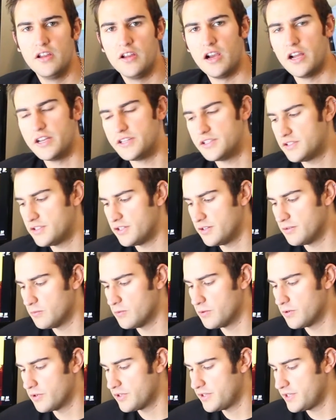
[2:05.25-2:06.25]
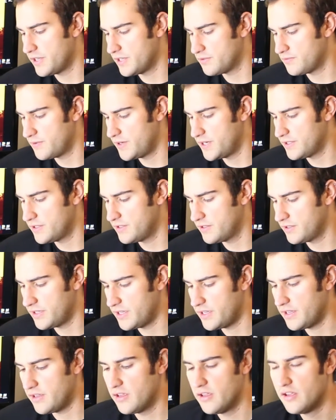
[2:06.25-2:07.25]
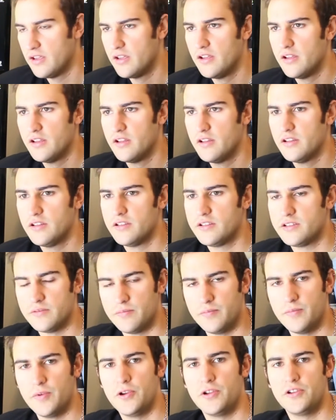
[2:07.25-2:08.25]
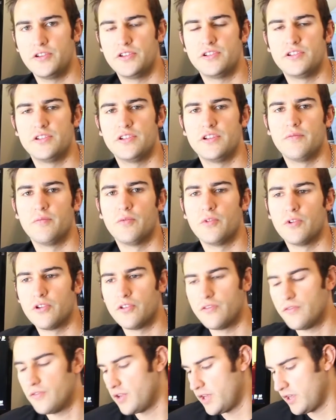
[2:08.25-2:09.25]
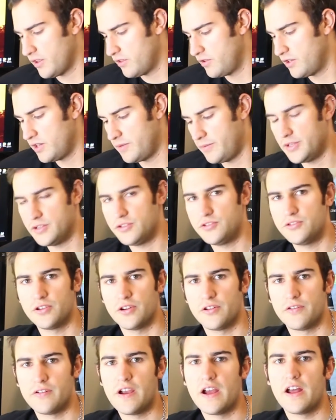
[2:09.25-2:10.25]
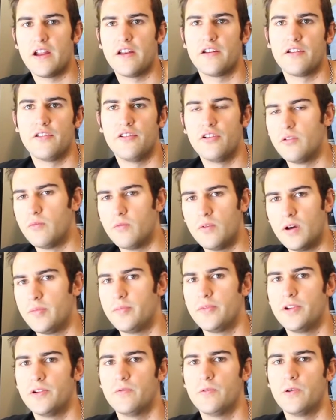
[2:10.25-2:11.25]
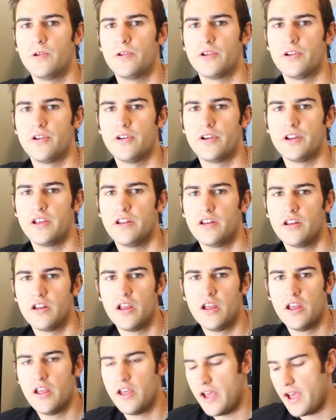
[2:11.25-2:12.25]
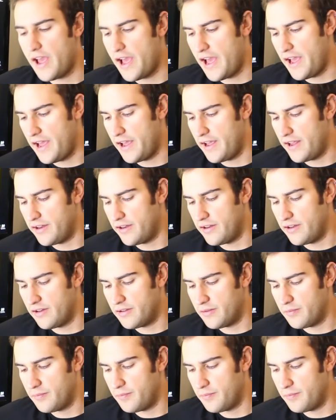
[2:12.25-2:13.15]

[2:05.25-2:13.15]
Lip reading: I just did a water test recently, submerged it in water for like 30 minutes, shook it around, not one bit of water got in, and